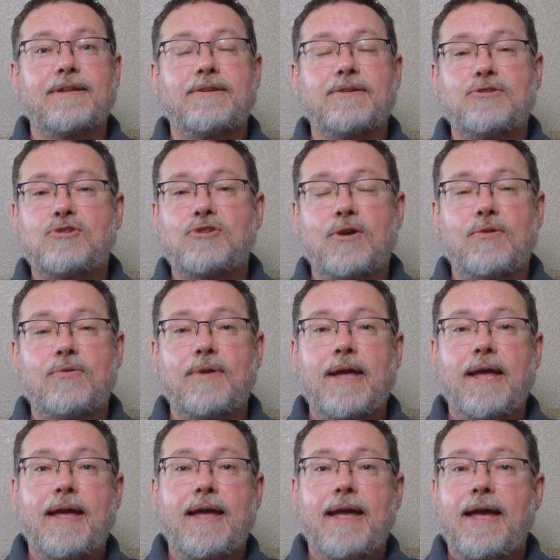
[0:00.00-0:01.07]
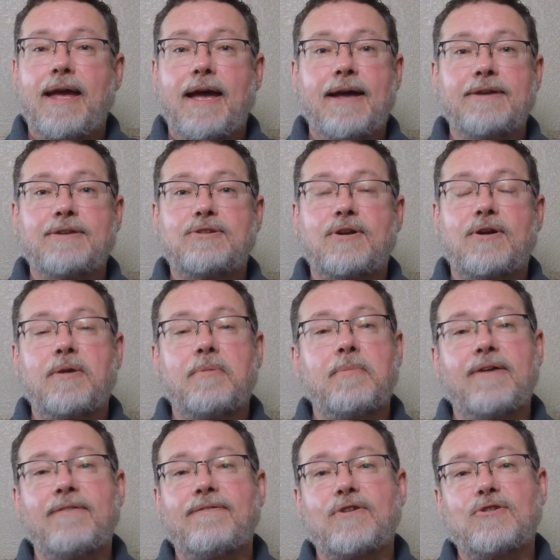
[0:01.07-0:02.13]
So I started
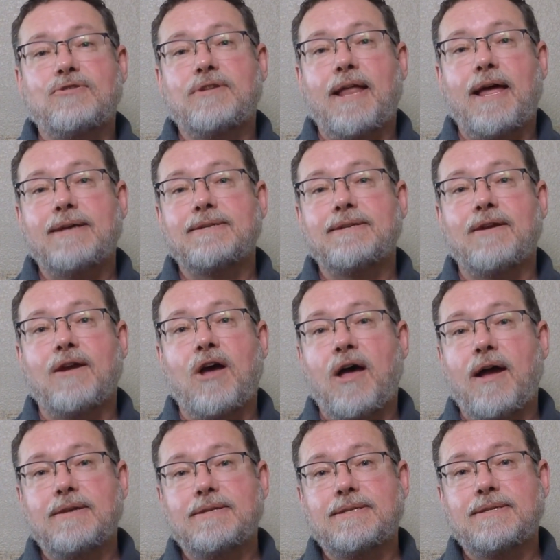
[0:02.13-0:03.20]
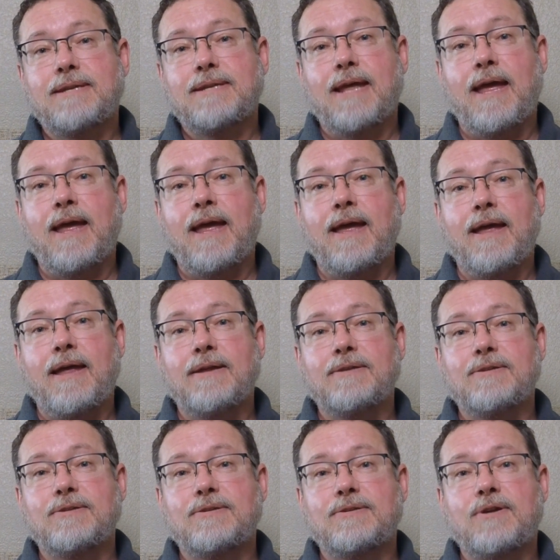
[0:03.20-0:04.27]
my first class in August
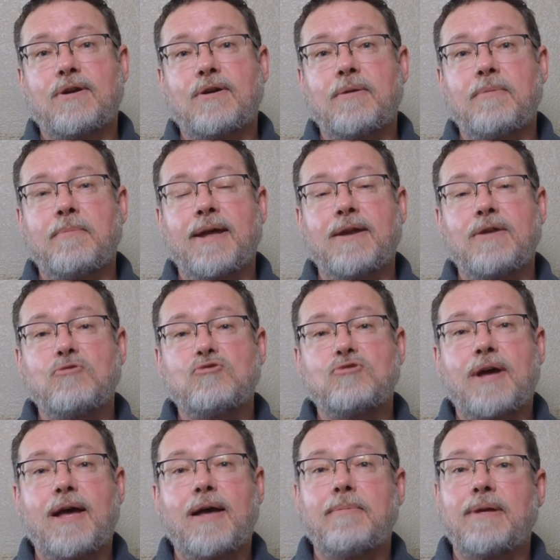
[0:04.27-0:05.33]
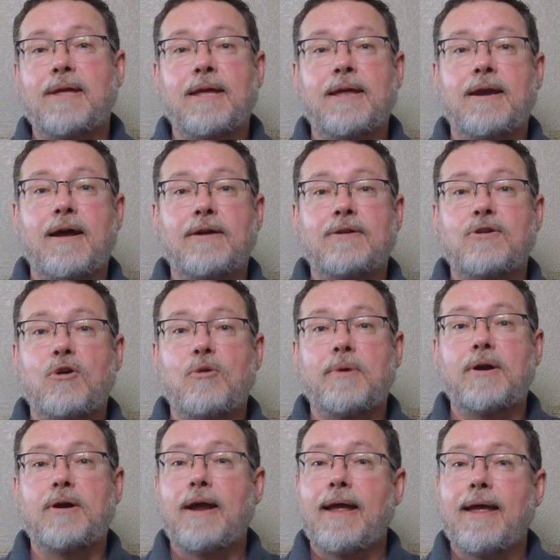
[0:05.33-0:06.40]
and started my new job in
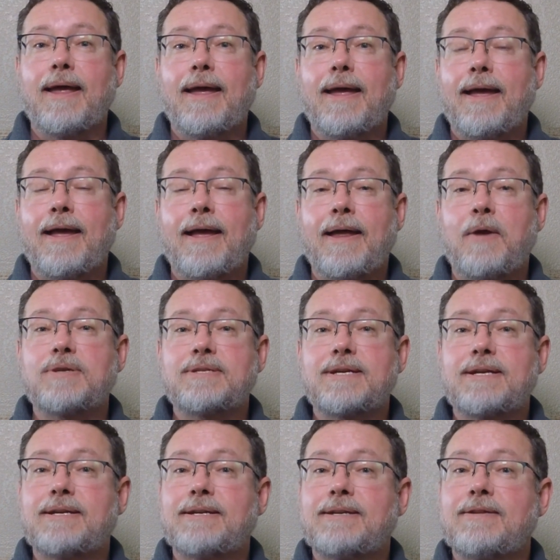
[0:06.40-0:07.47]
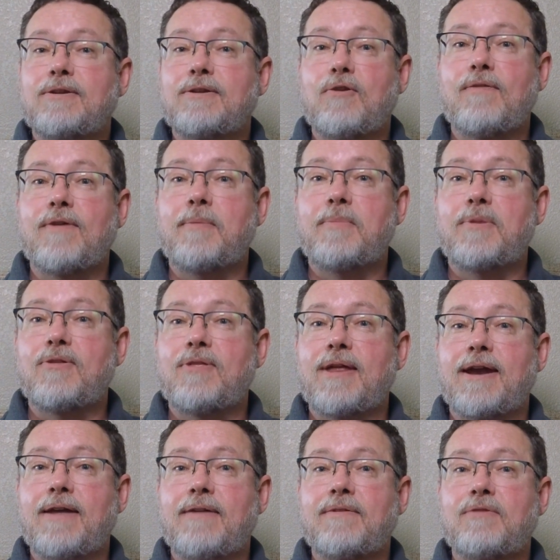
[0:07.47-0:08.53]
October. And it wasn't until November that
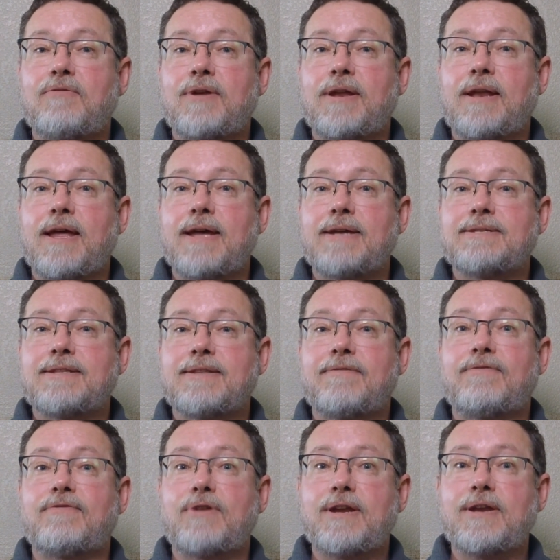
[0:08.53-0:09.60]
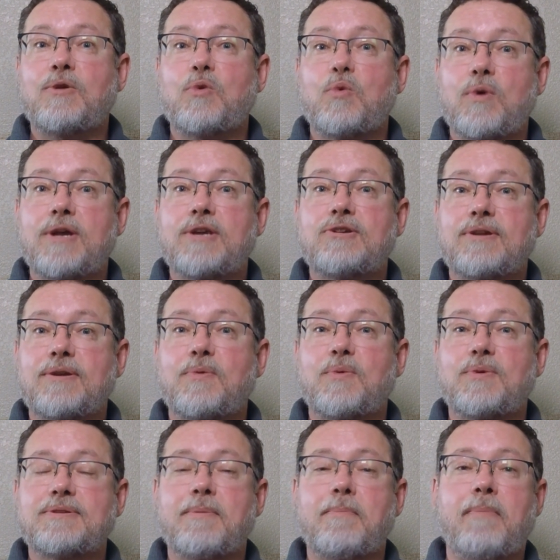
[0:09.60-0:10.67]
I even realized that free tuition
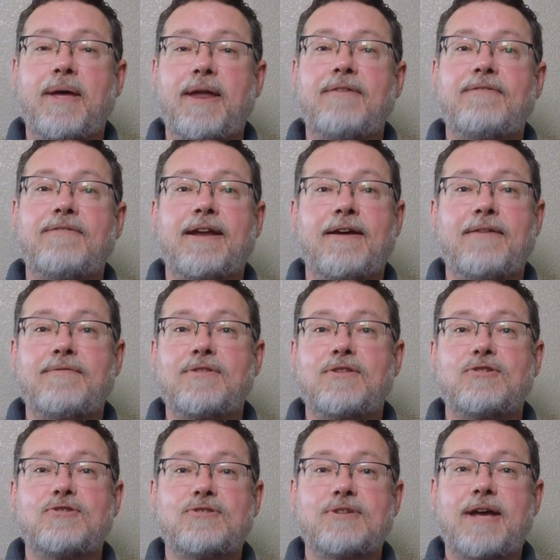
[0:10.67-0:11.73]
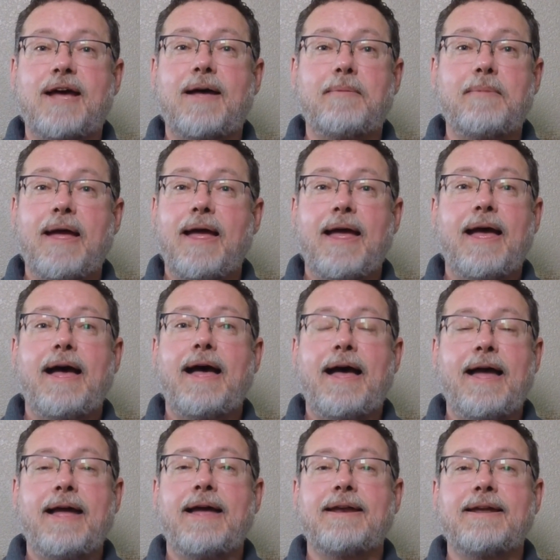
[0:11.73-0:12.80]
was a benefit of the job.
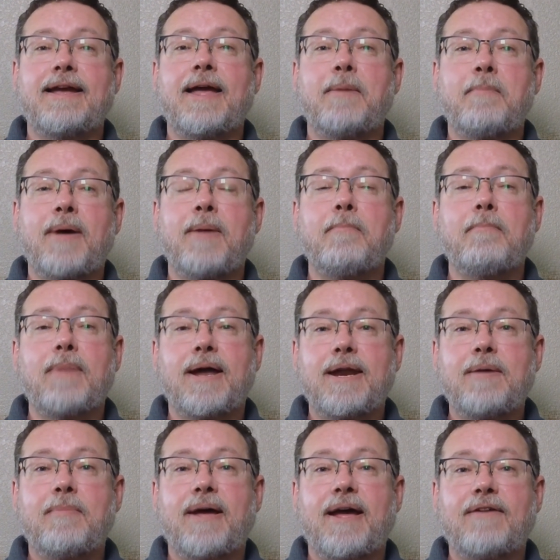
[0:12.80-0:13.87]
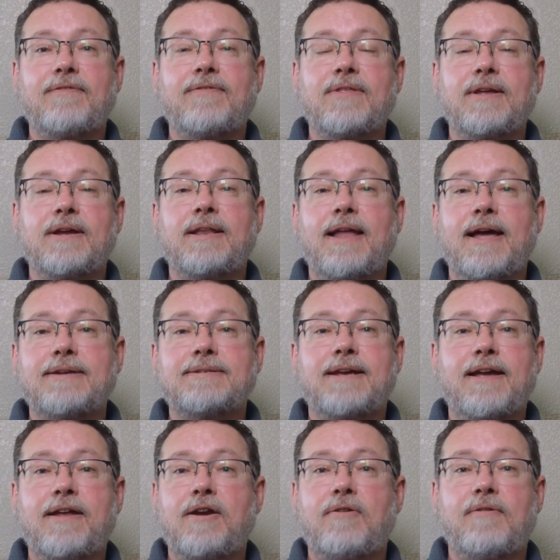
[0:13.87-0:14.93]
I had to get my money back for the class
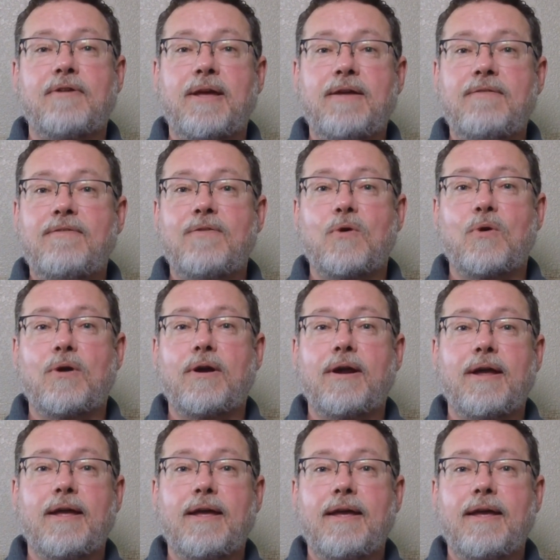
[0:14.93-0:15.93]
I had already paid for.